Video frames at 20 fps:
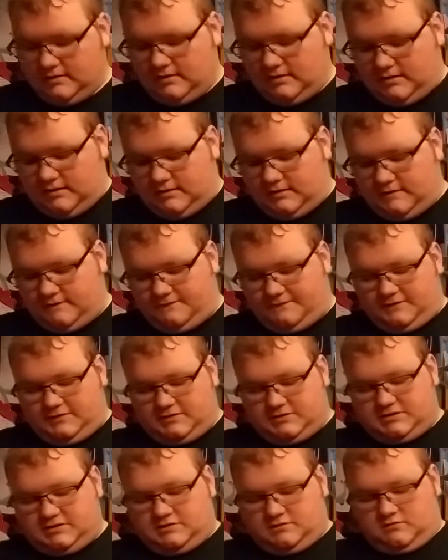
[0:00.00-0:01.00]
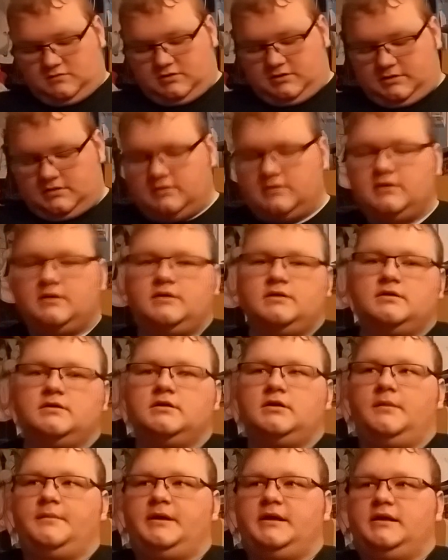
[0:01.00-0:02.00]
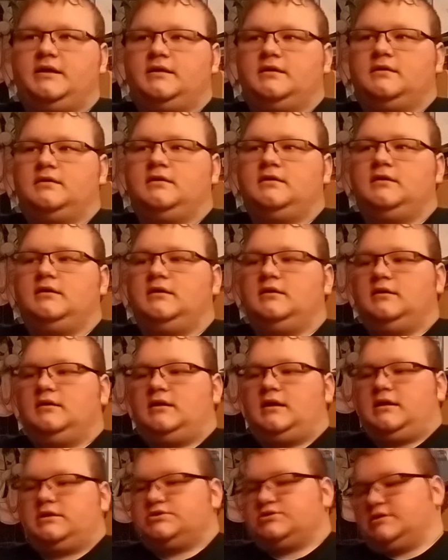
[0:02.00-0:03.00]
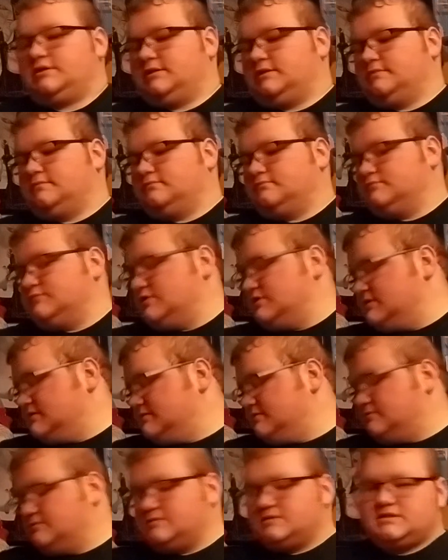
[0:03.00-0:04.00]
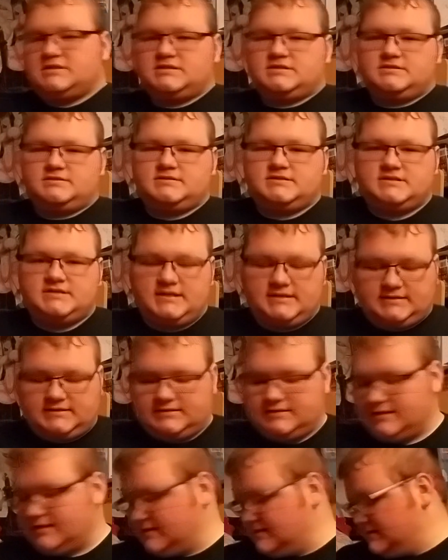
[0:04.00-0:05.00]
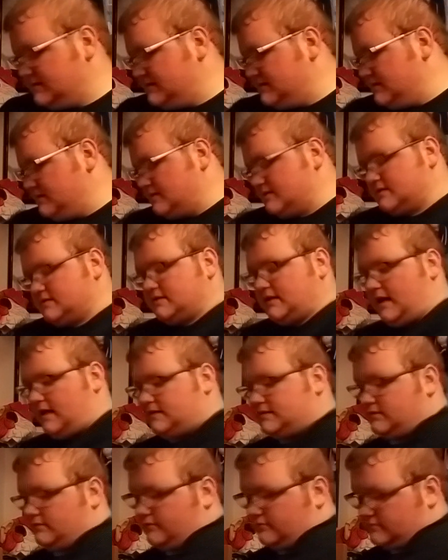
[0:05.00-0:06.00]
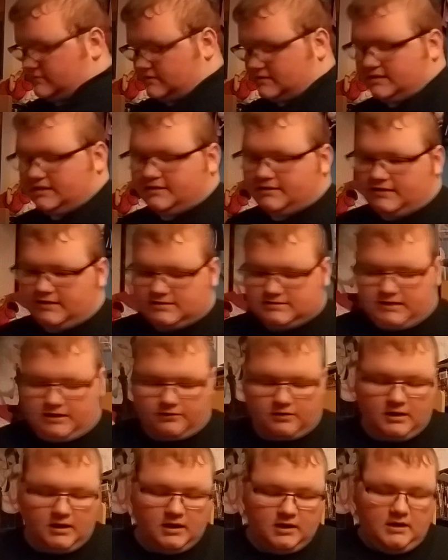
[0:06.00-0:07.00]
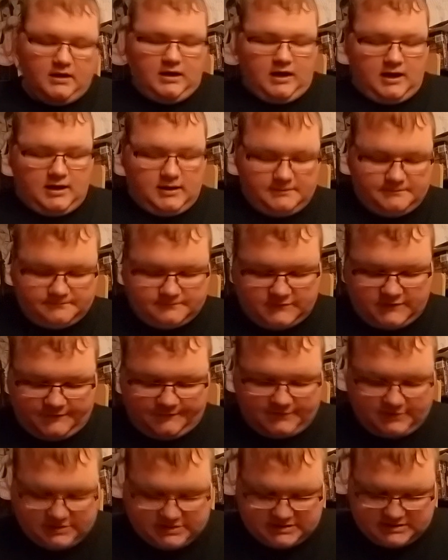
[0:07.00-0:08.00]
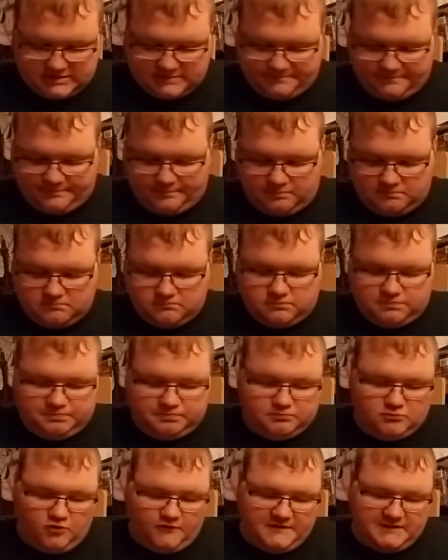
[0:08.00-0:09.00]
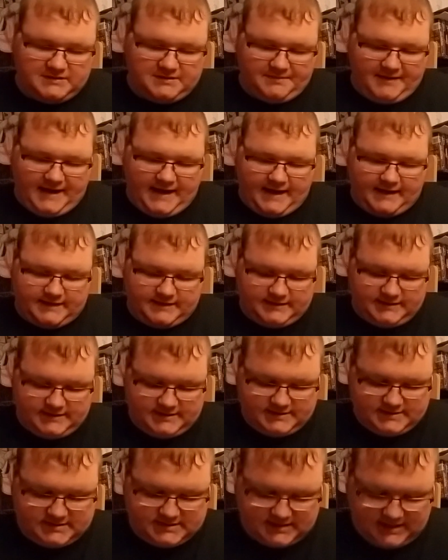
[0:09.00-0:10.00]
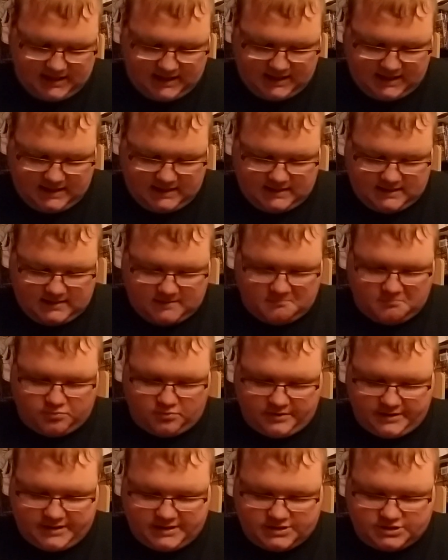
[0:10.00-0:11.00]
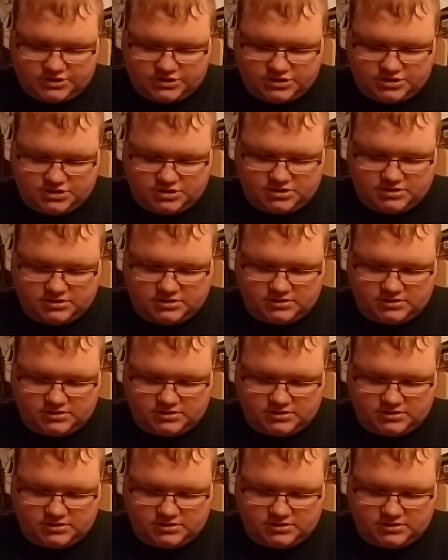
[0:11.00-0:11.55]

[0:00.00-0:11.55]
And the first one, let me actually just sit this to the side so I don't see the next title. The first movie in the pack is a British